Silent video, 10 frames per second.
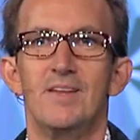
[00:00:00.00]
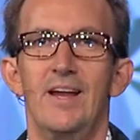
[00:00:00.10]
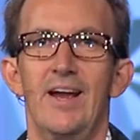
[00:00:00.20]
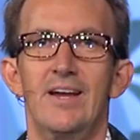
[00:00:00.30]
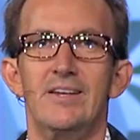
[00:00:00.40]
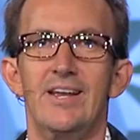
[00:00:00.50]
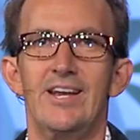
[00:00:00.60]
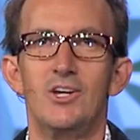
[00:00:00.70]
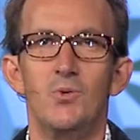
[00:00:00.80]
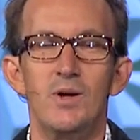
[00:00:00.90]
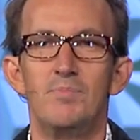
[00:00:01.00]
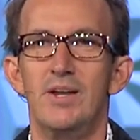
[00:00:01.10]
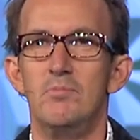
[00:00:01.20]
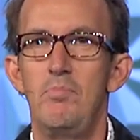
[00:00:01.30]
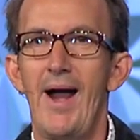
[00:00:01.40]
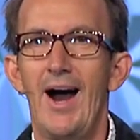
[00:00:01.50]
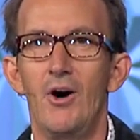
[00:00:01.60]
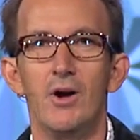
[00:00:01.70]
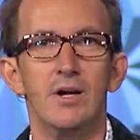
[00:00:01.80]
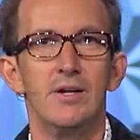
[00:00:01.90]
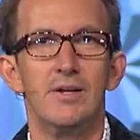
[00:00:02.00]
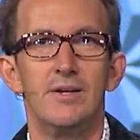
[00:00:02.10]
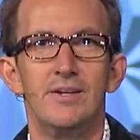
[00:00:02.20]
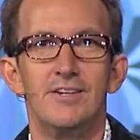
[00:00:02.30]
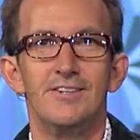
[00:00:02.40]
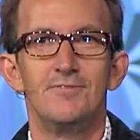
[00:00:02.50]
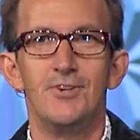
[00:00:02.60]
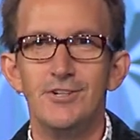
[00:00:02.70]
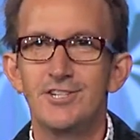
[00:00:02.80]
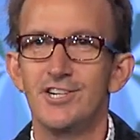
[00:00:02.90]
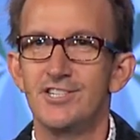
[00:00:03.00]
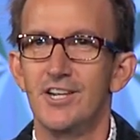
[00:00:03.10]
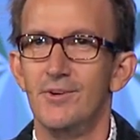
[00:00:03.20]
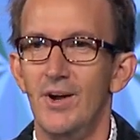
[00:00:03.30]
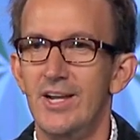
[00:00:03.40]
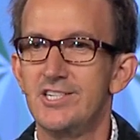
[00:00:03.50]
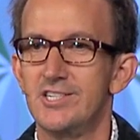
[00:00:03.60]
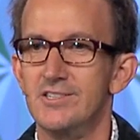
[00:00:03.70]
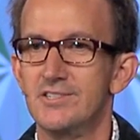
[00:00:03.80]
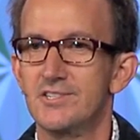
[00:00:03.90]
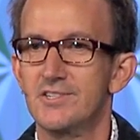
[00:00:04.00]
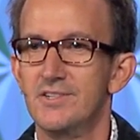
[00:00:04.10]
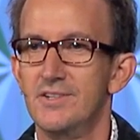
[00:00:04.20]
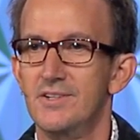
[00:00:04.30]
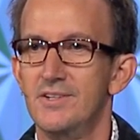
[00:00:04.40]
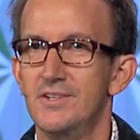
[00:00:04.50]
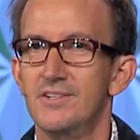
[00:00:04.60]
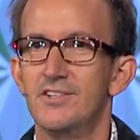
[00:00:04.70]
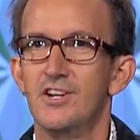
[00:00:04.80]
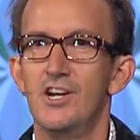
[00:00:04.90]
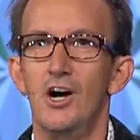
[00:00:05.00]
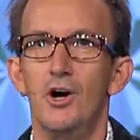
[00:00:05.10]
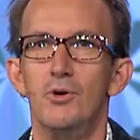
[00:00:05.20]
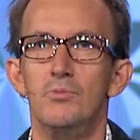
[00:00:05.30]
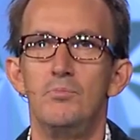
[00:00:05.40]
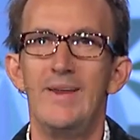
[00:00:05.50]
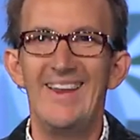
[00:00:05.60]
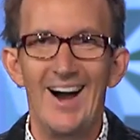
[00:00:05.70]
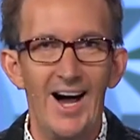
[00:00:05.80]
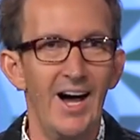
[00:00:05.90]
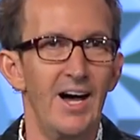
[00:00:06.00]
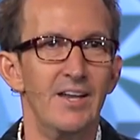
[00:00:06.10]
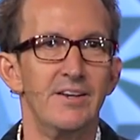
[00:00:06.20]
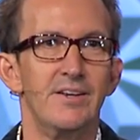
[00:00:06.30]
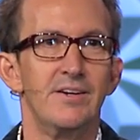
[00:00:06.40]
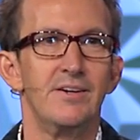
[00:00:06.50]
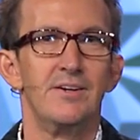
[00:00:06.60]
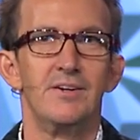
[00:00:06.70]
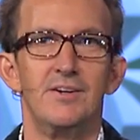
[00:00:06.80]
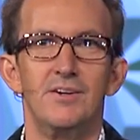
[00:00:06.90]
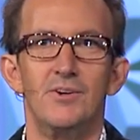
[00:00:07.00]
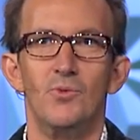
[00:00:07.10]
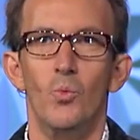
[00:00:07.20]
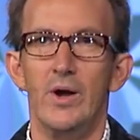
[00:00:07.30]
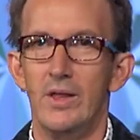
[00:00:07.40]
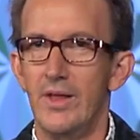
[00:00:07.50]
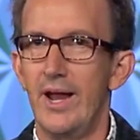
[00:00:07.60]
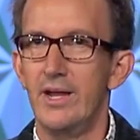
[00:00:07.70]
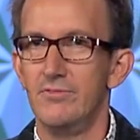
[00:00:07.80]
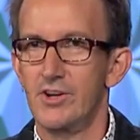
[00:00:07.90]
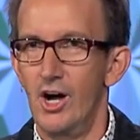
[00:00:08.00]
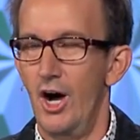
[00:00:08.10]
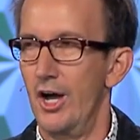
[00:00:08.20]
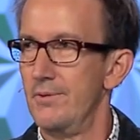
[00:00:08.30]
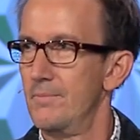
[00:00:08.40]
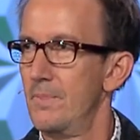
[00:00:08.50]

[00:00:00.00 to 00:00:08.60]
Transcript: and equip and empower future generations to go beyond where they have gone.